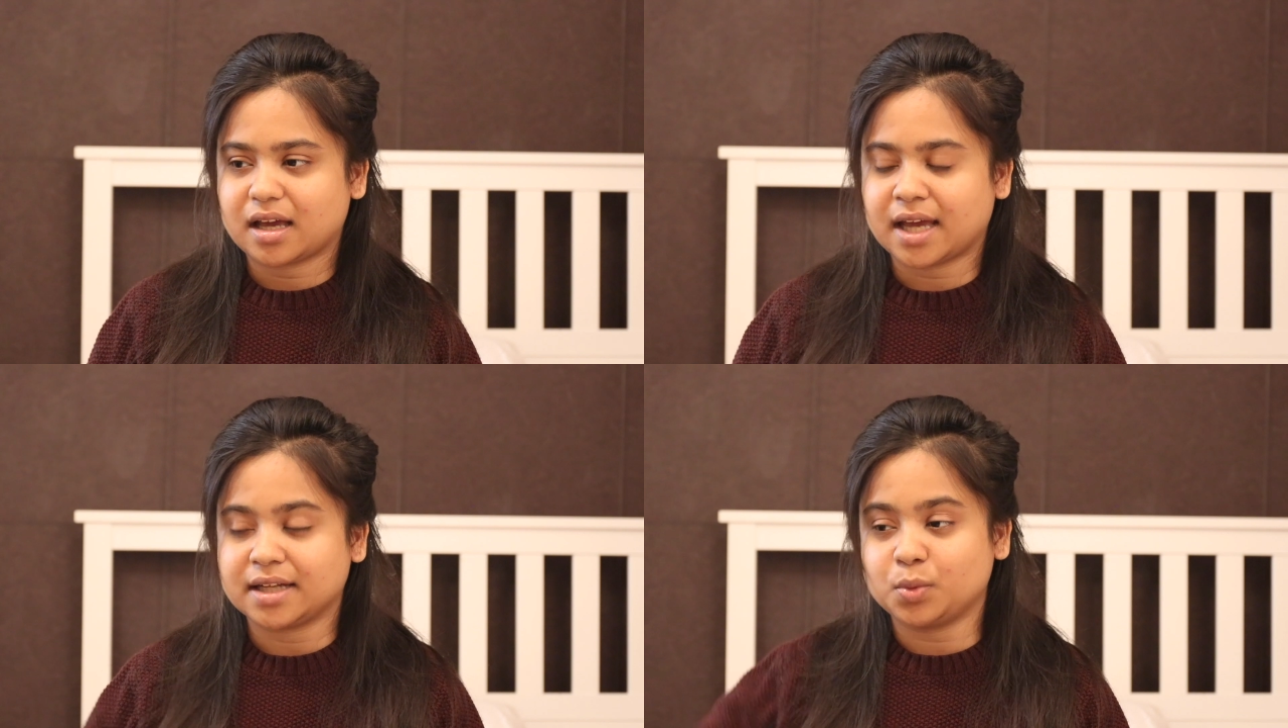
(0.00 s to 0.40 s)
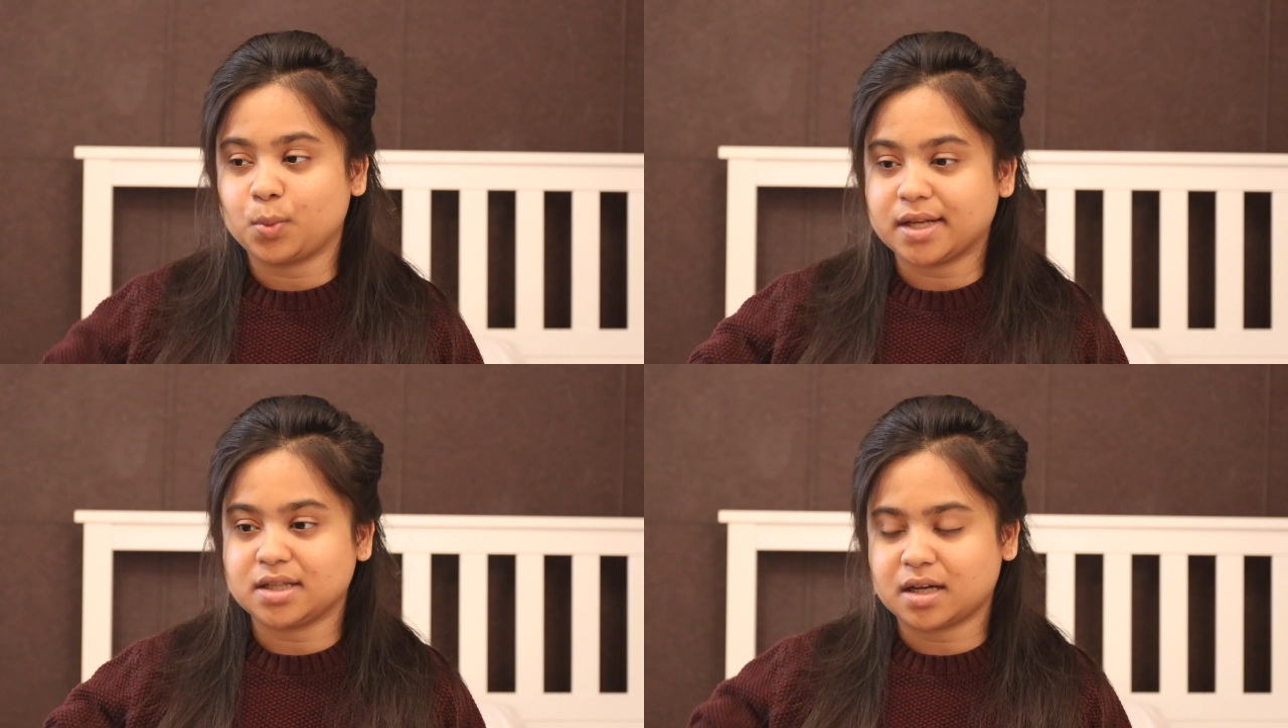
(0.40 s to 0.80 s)
And it
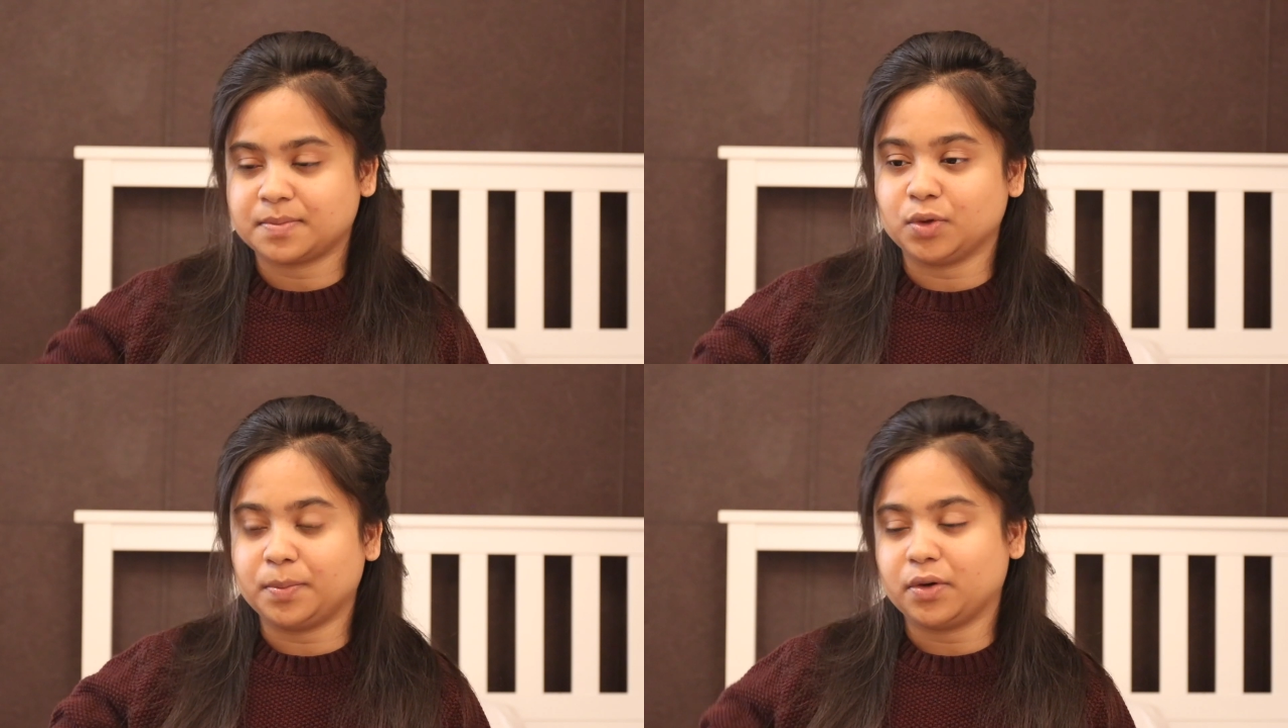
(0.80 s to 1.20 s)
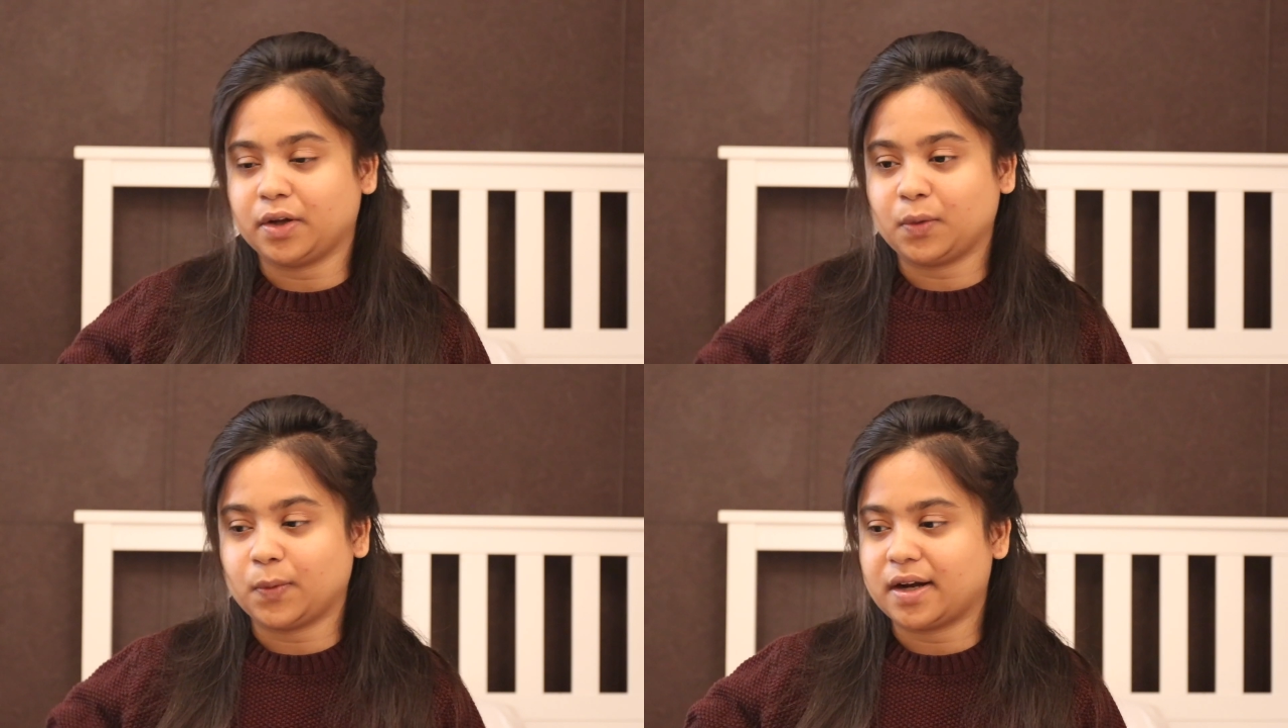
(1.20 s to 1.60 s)
went up to a
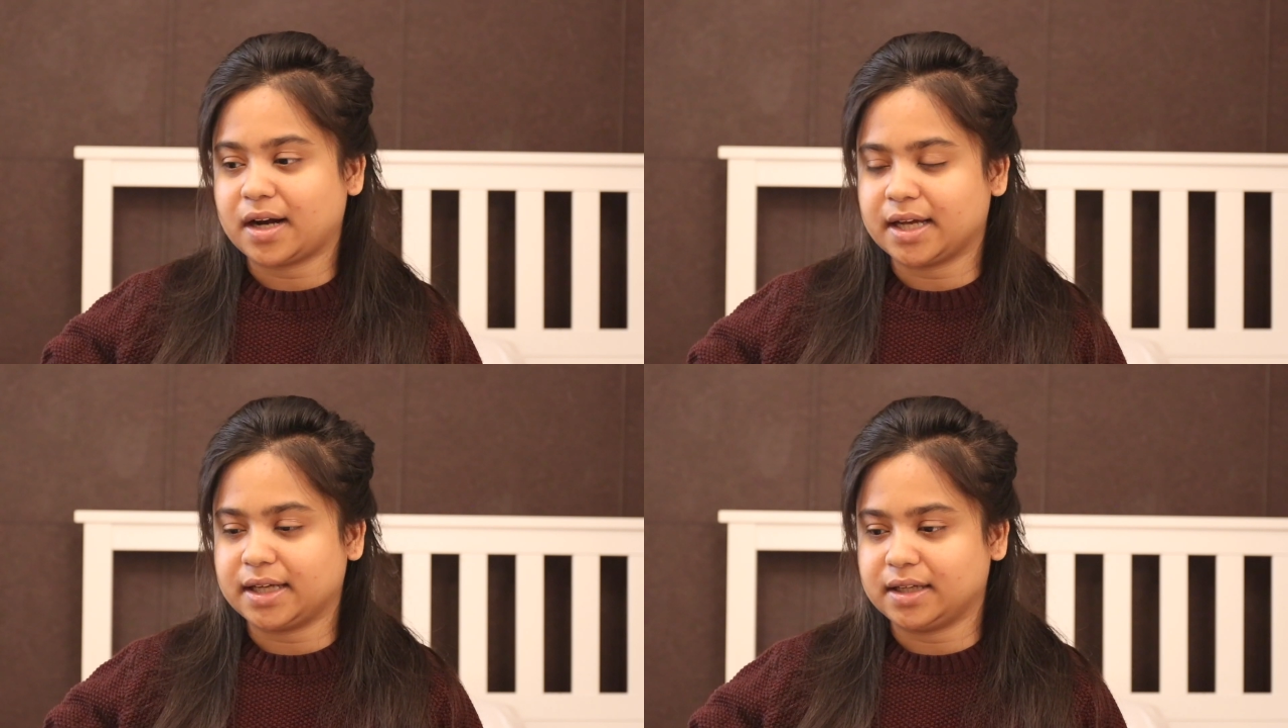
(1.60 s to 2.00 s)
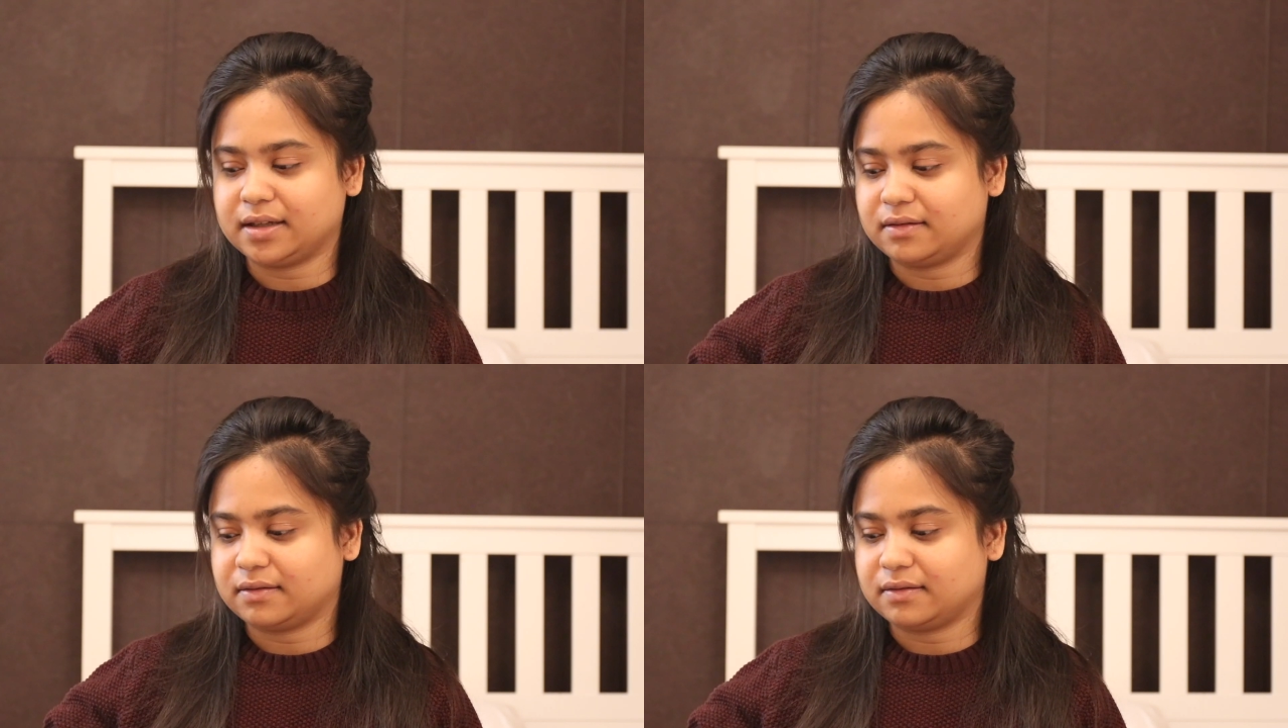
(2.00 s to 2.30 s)
point where I